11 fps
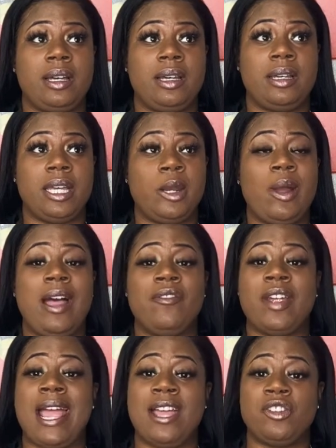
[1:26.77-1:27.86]
it'll have your
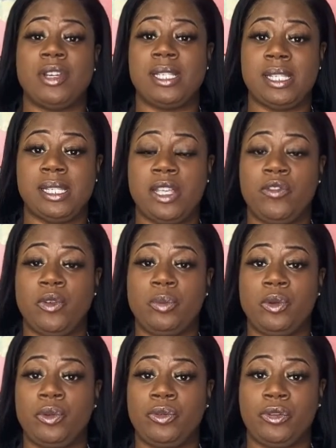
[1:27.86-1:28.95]
addresses if you
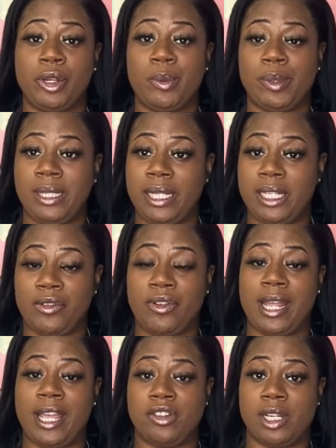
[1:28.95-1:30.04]
move frequently, different
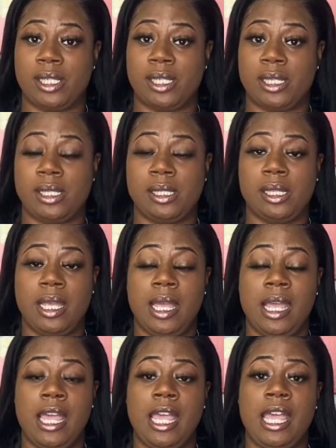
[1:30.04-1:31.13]
addresses.
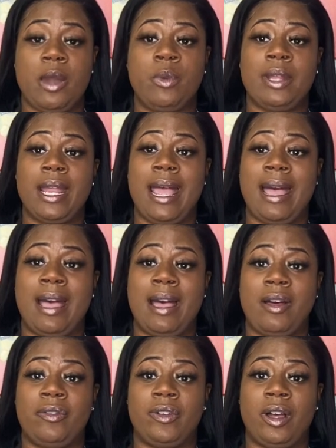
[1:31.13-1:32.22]
It would
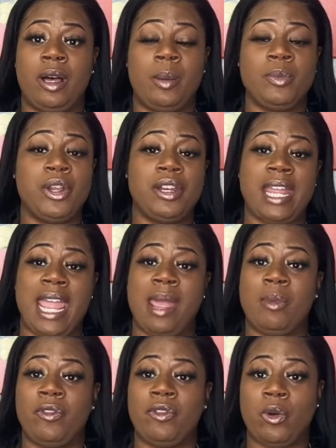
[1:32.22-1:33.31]
have your name,
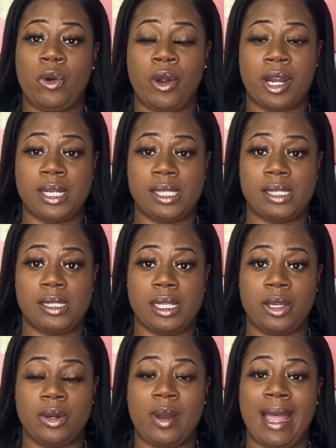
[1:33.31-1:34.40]
of course.
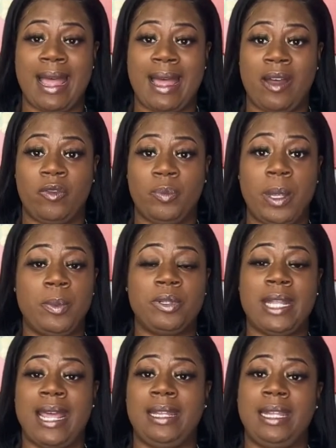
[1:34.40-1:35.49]
It'll have people
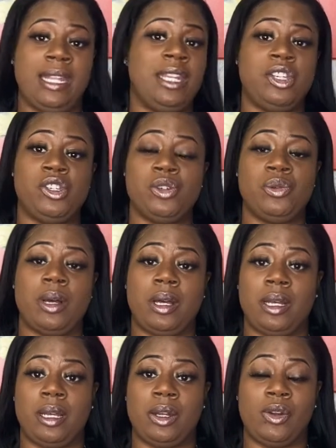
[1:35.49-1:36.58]
that lended you
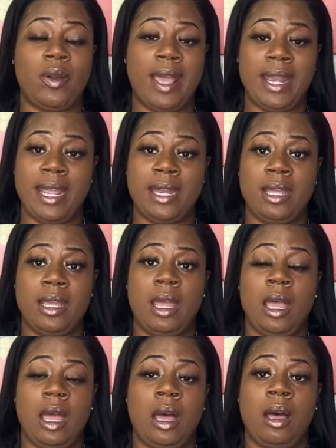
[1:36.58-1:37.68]
credit.
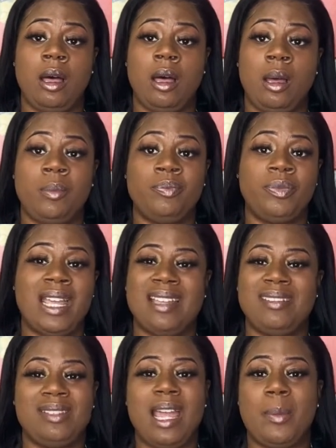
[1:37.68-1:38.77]
Um,
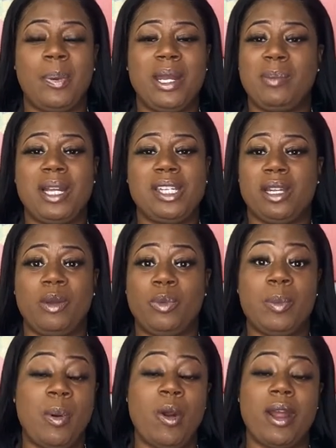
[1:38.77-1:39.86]
yeah, pretty much a
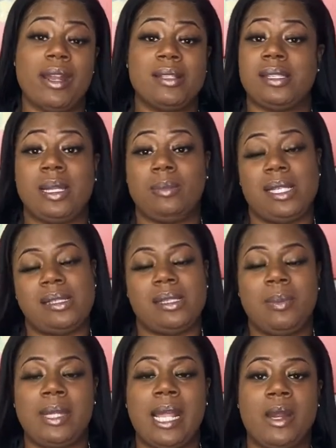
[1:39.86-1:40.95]
report. It's
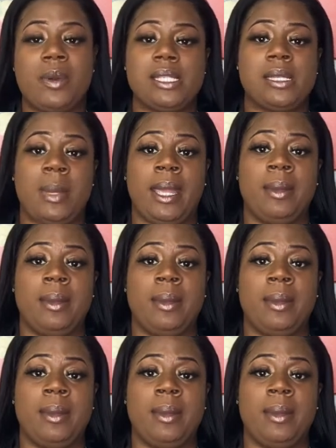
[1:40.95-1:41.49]
something like a resume.